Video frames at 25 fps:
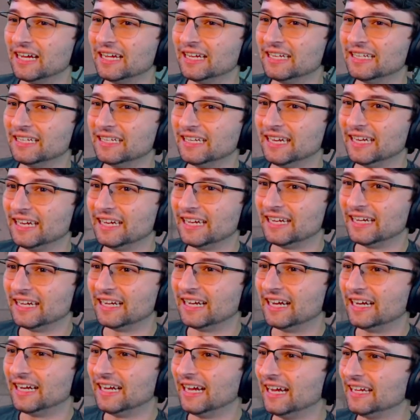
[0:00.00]

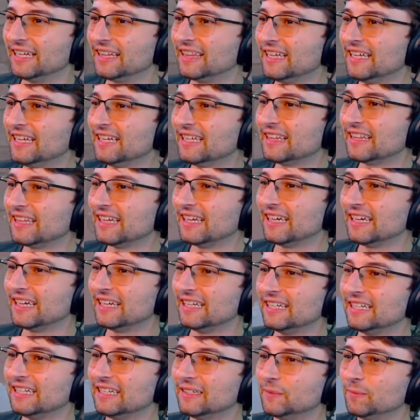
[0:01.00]
Yeah, I think
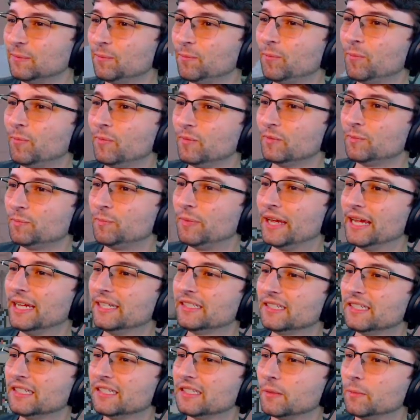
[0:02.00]
that
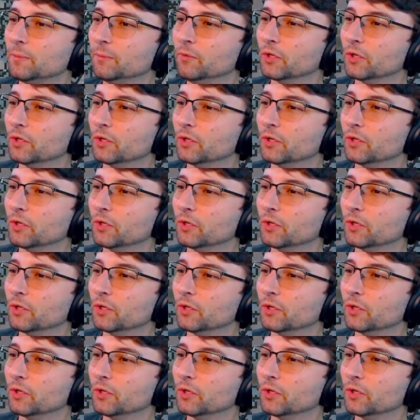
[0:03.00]
pets is a